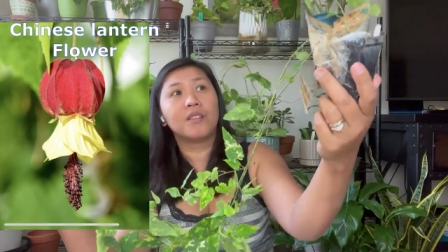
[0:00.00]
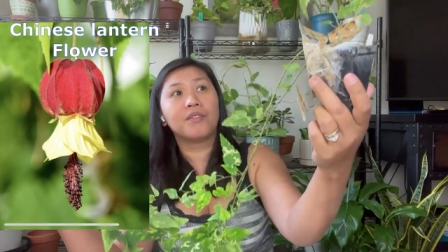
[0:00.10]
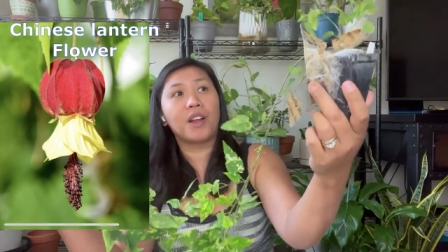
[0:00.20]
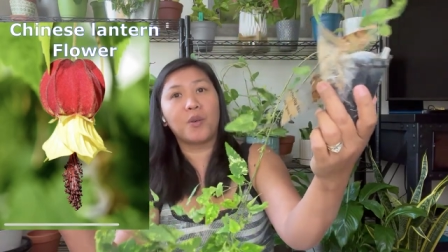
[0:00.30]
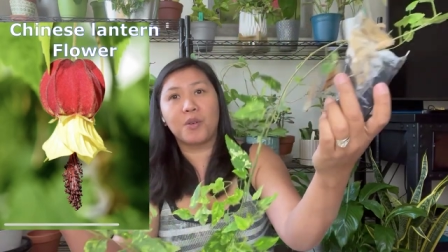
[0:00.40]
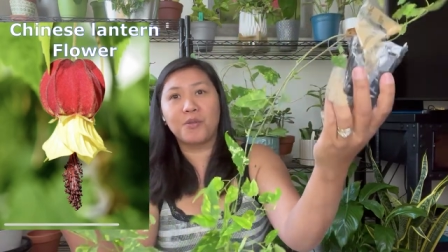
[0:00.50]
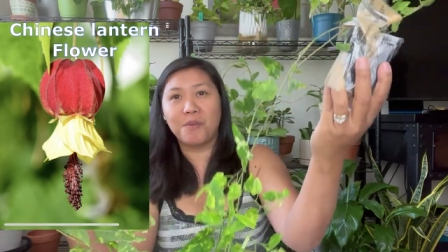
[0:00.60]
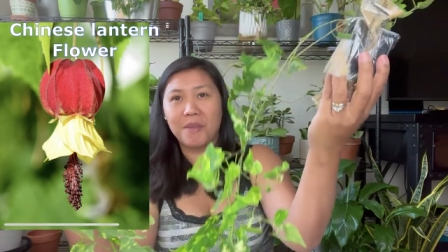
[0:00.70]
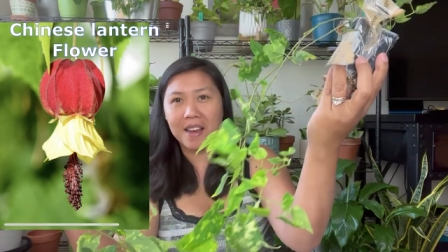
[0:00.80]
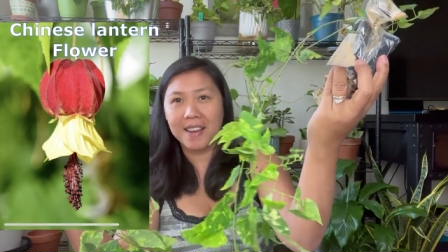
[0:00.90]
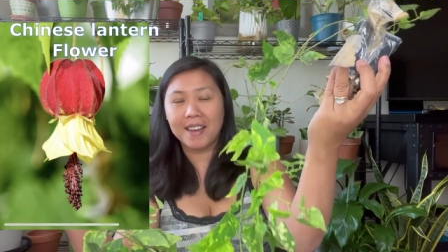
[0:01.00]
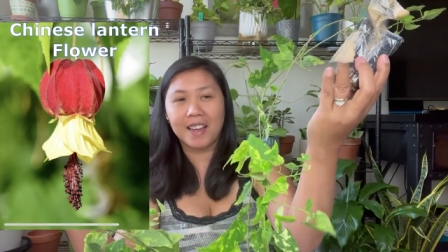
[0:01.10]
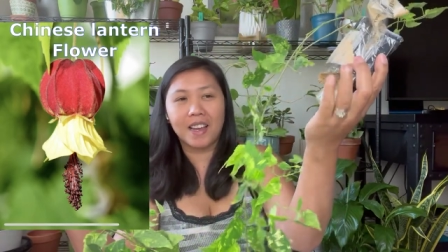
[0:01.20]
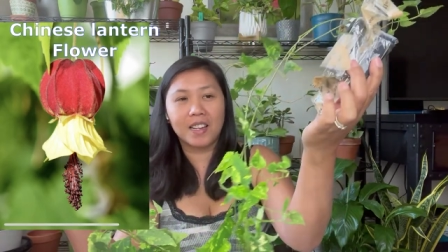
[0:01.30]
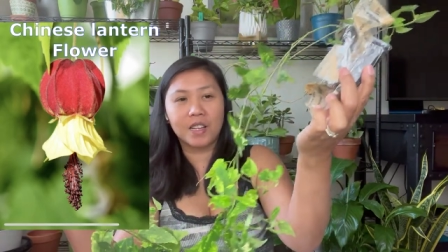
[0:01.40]
flower for me,
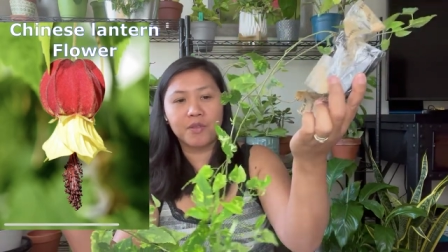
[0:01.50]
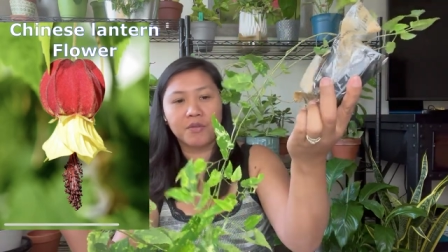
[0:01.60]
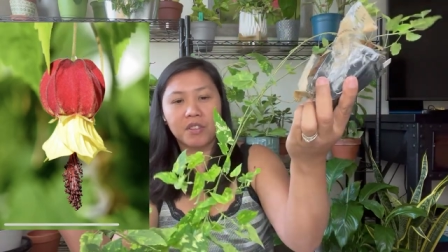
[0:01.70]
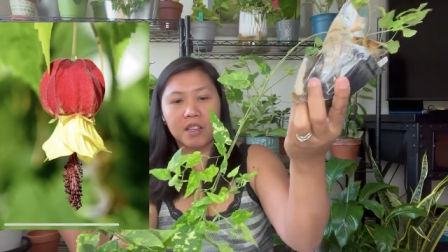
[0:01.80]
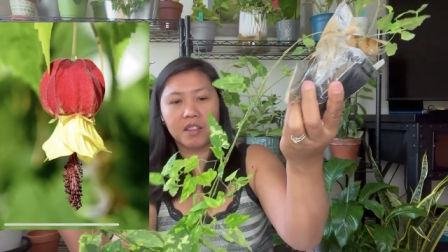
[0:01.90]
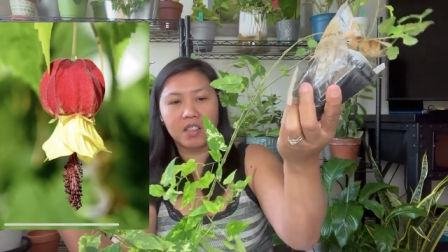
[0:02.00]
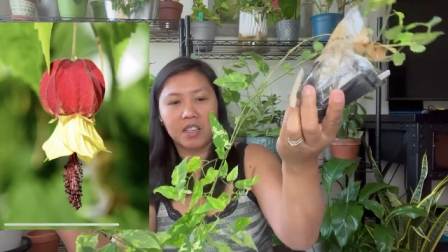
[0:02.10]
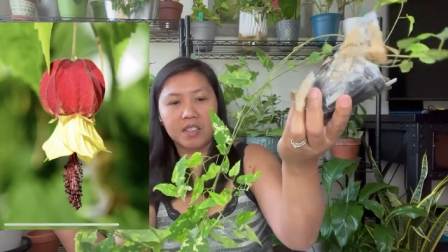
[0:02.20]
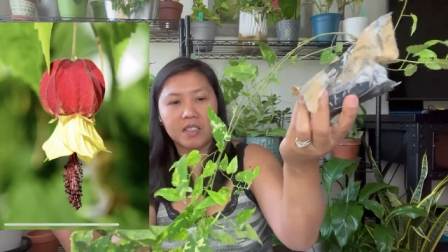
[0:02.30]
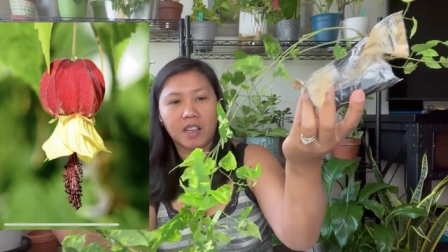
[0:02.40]
and if it does,